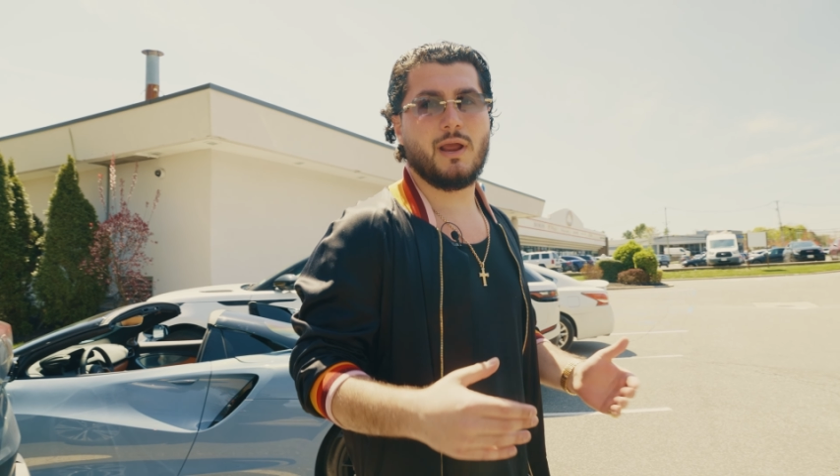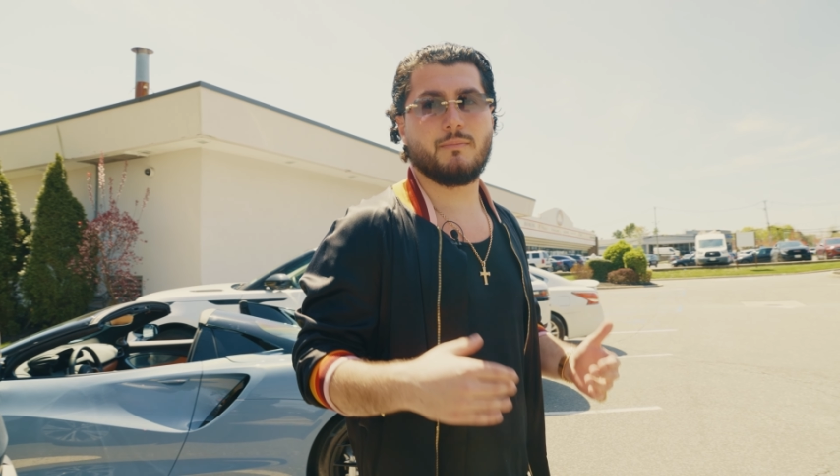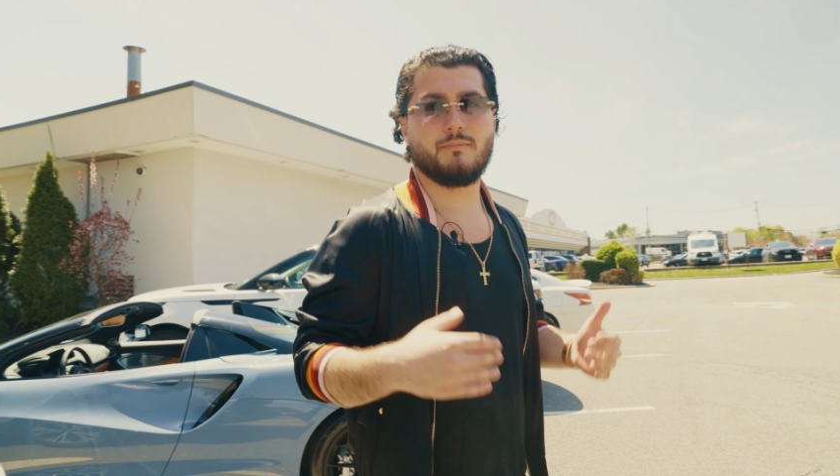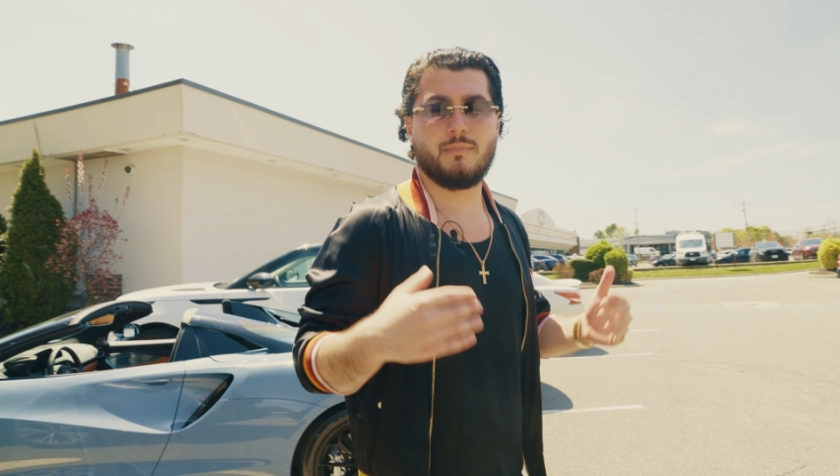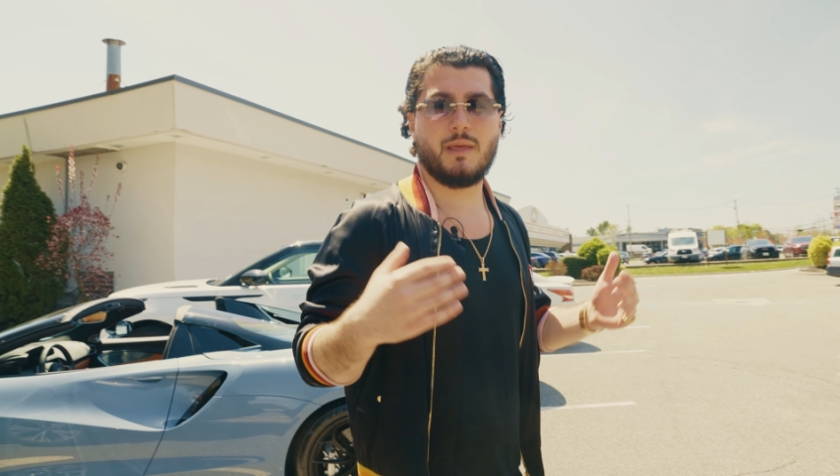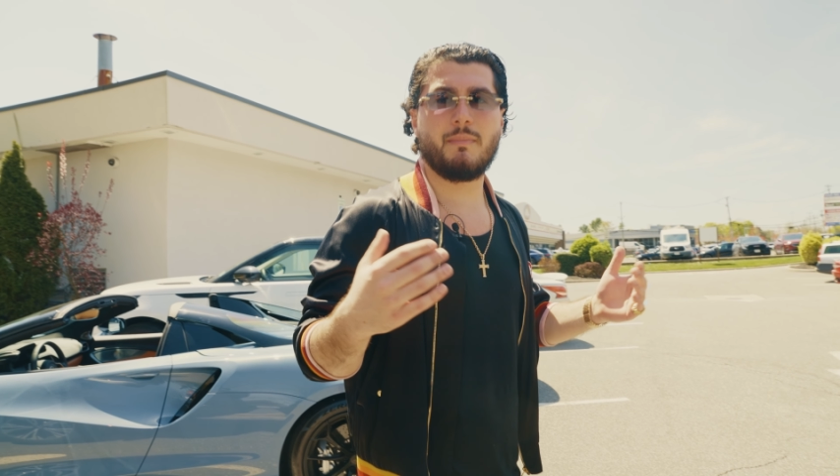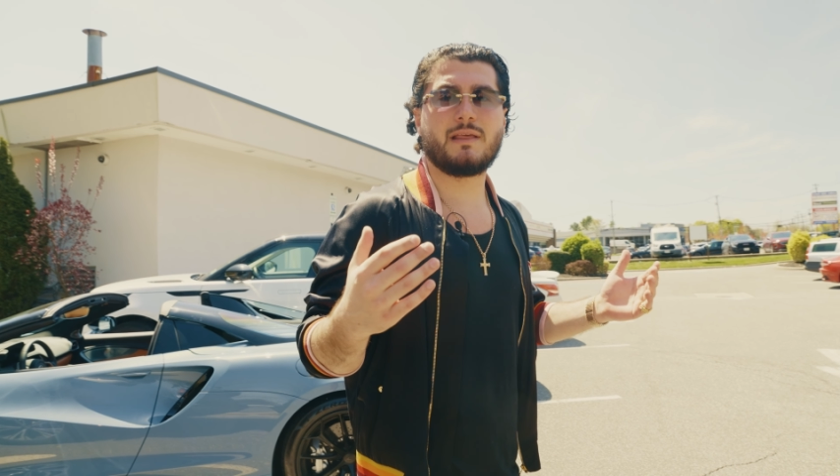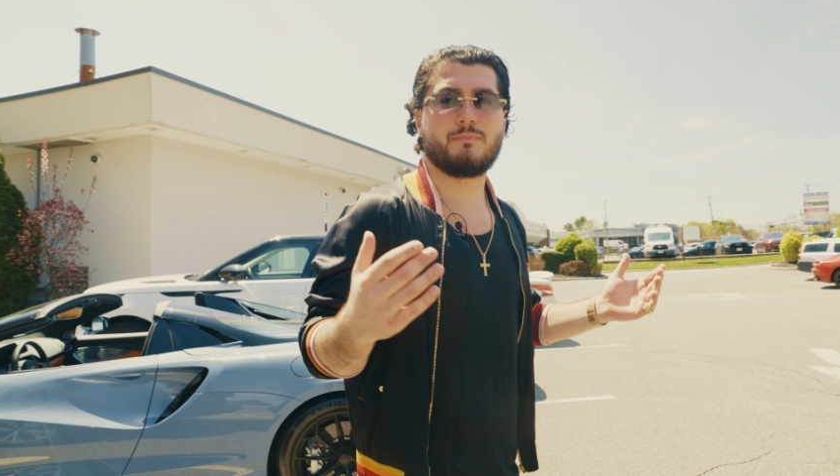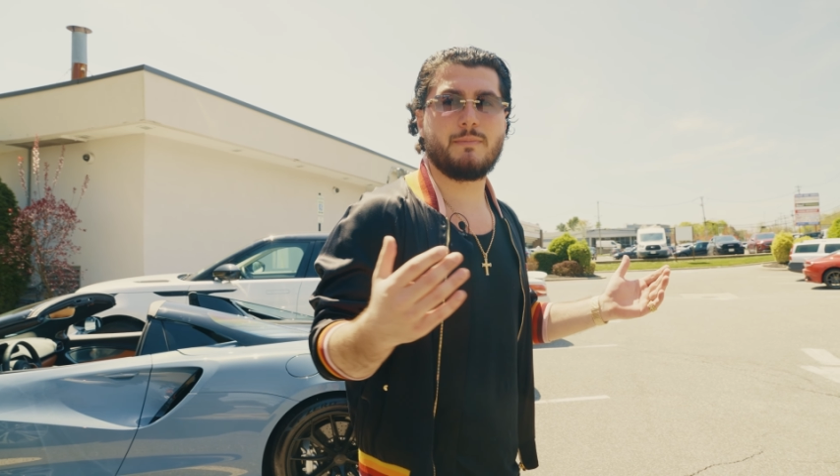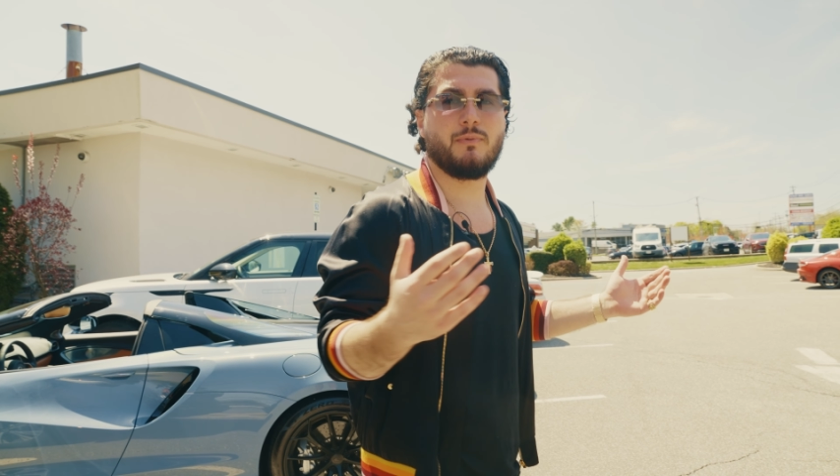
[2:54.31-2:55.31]
and it
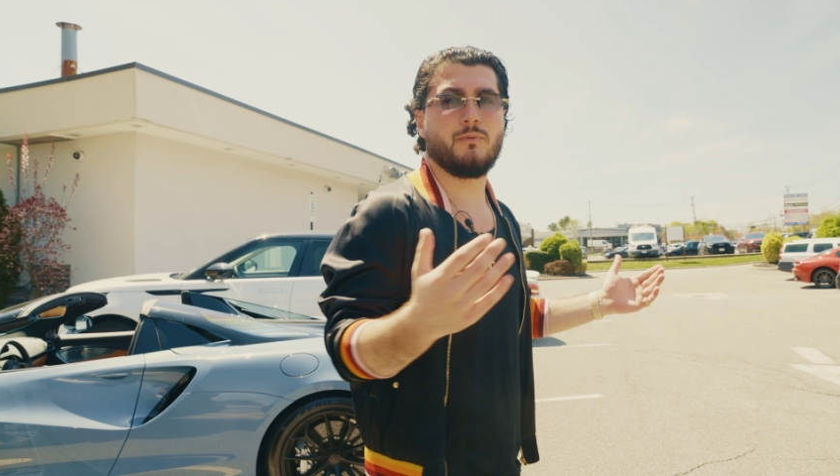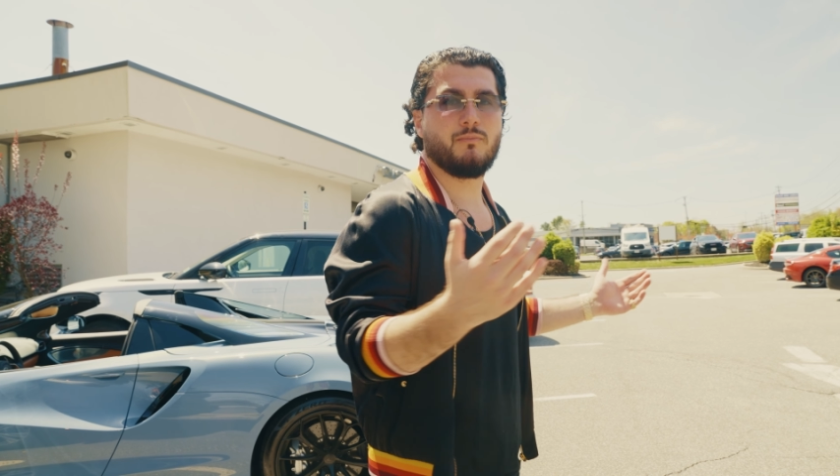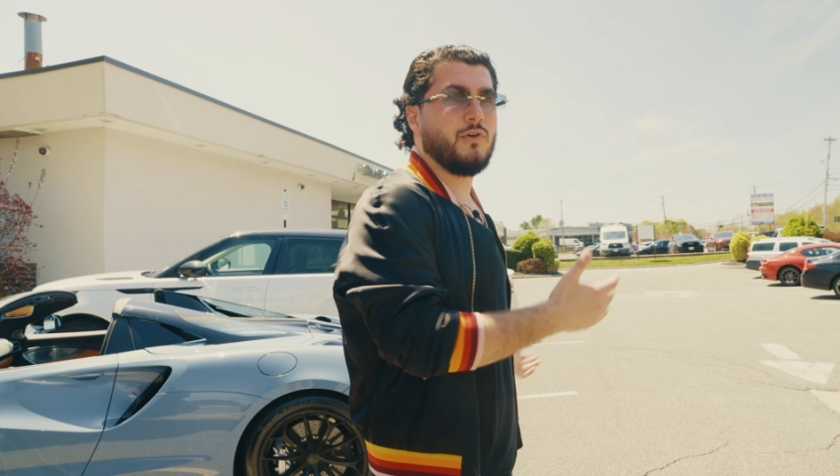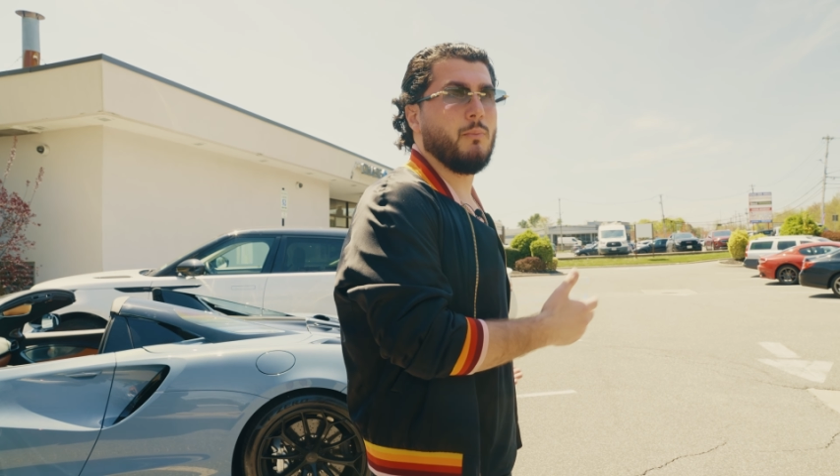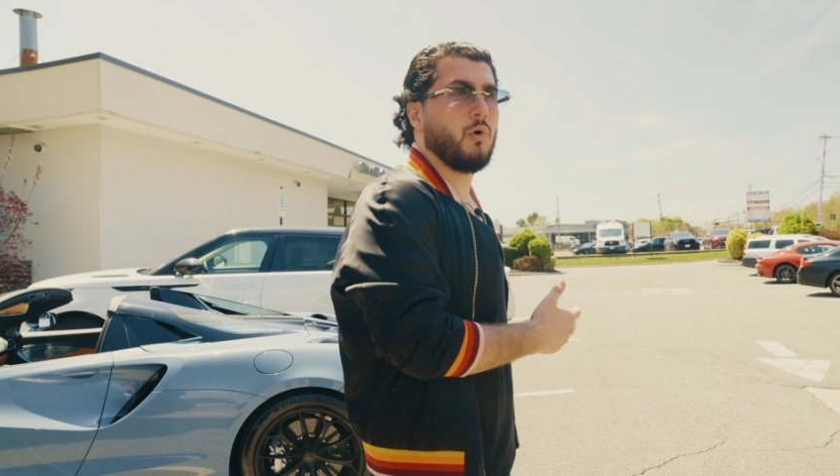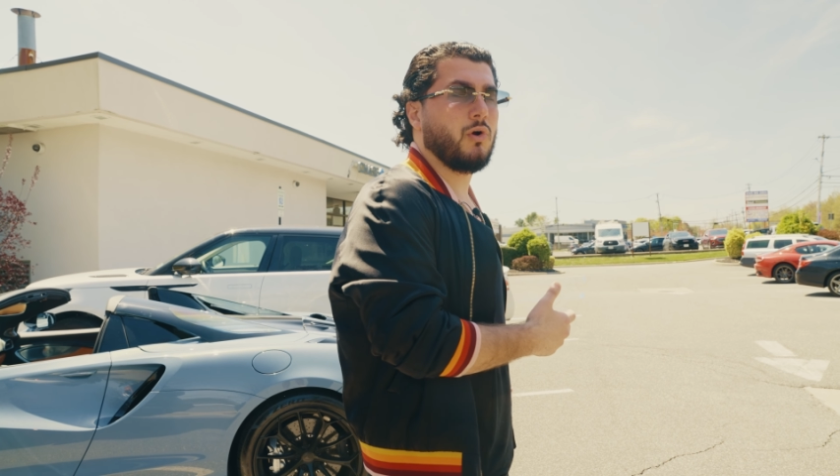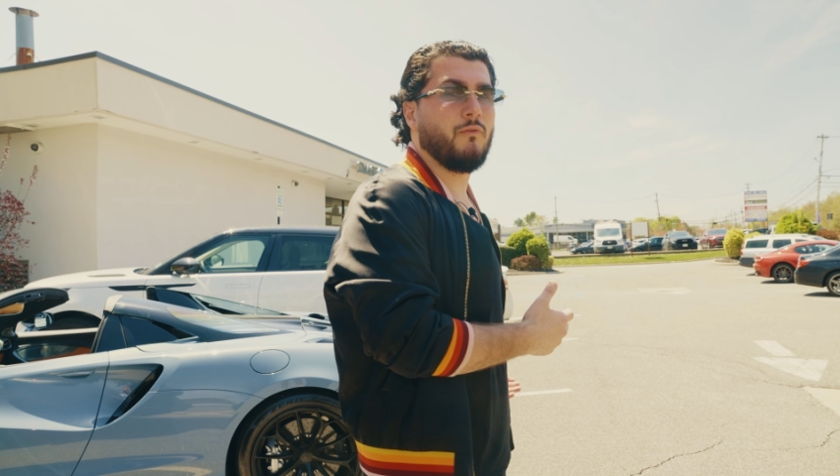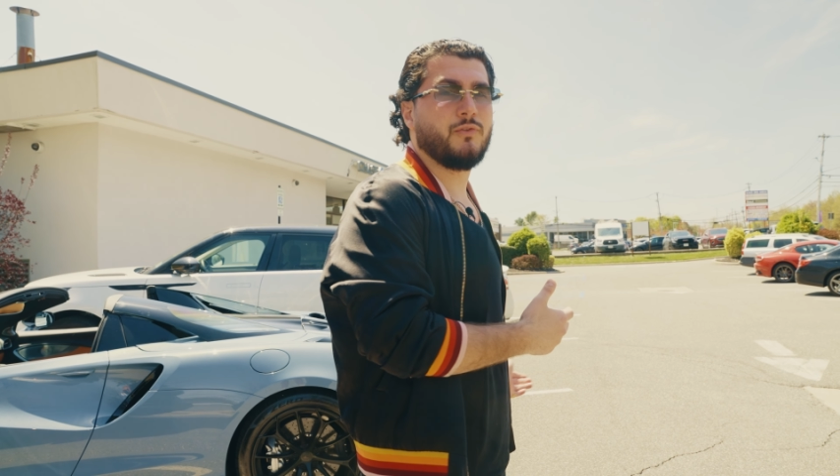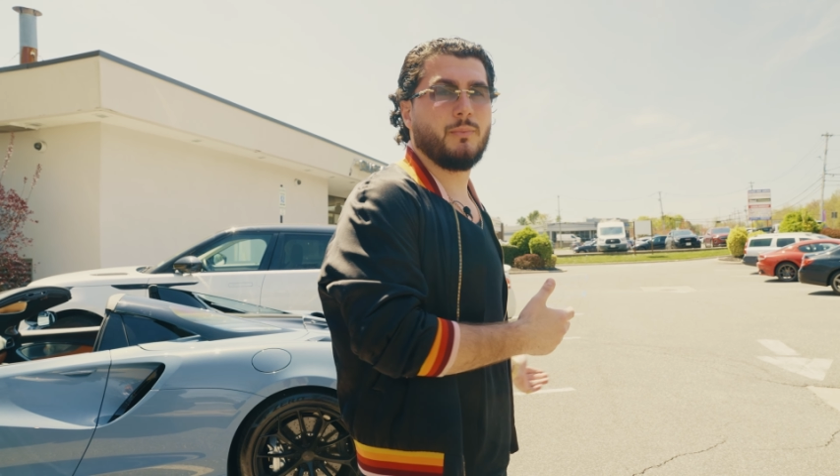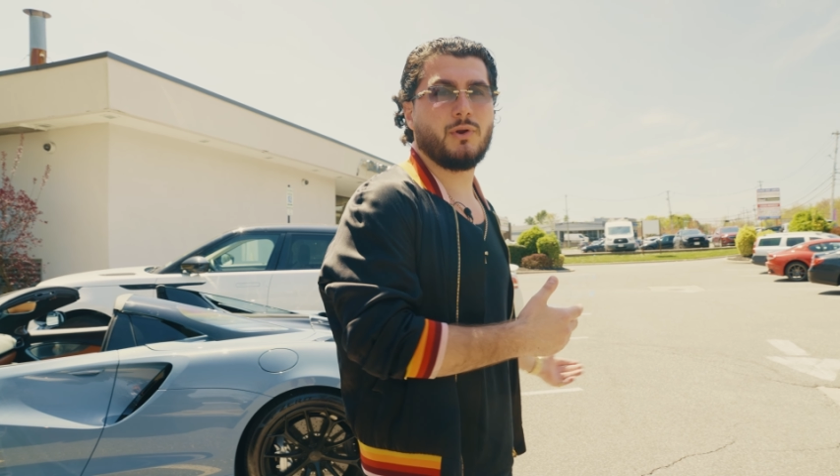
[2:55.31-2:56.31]
makes people feel more
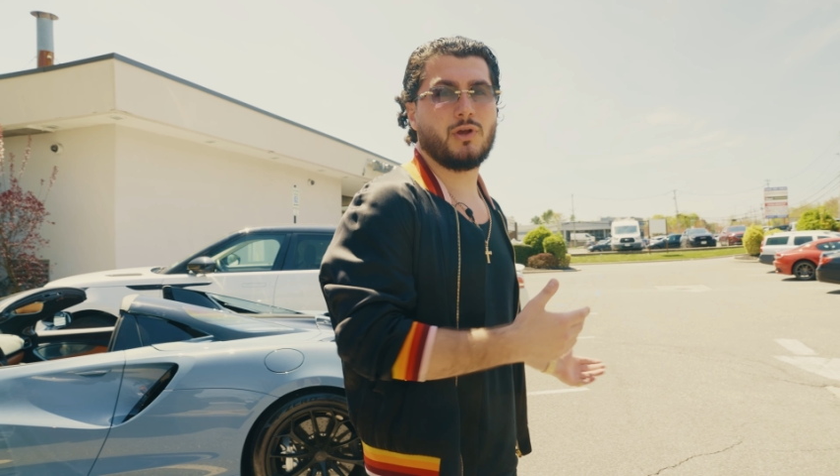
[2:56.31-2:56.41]
comfortable